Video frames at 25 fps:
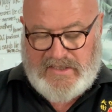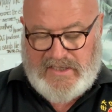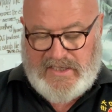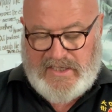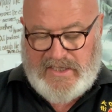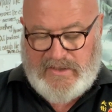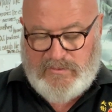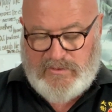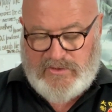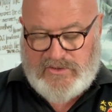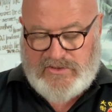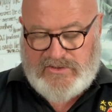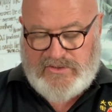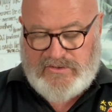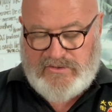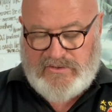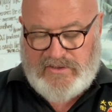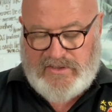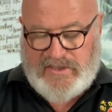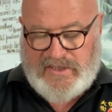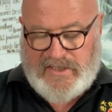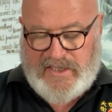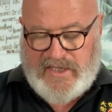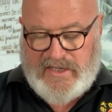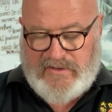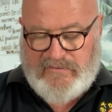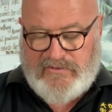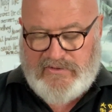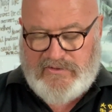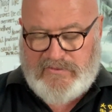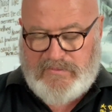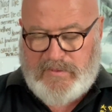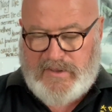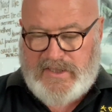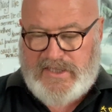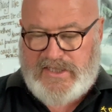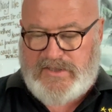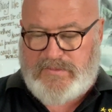he will still
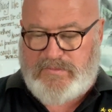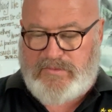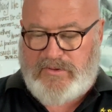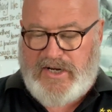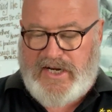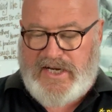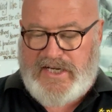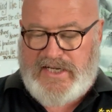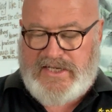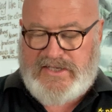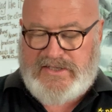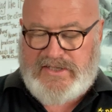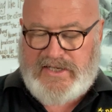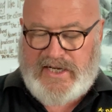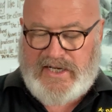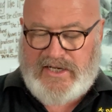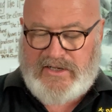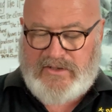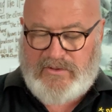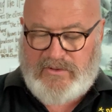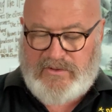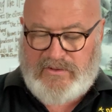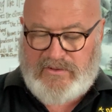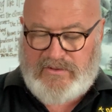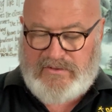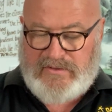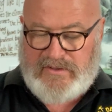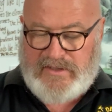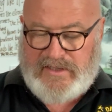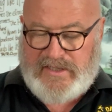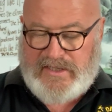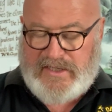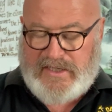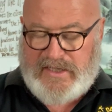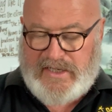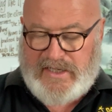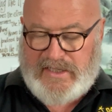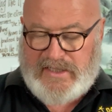inevitably sprain his ankle
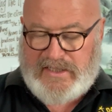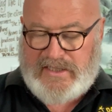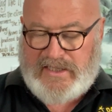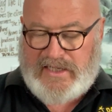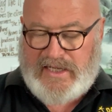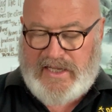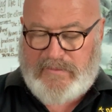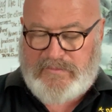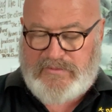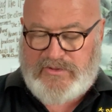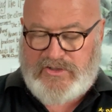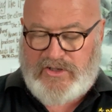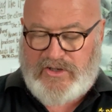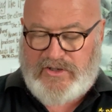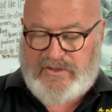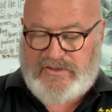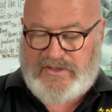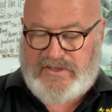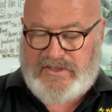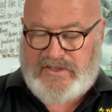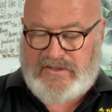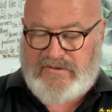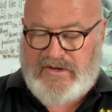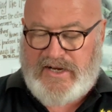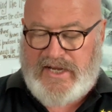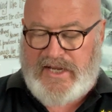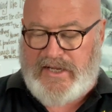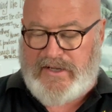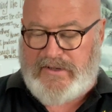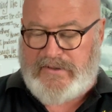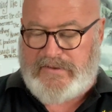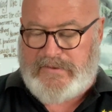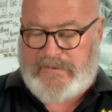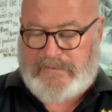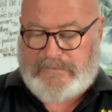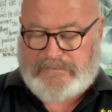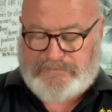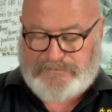and collapse onto the
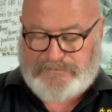ground.